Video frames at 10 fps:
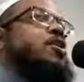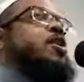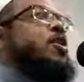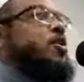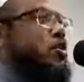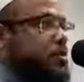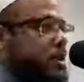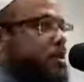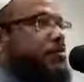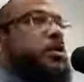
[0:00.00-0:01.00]
he can go
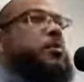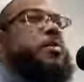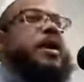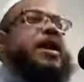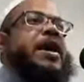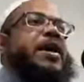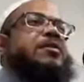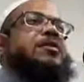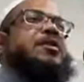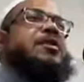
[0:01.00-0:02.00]
deliver it by
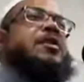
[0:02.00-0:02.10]
hand,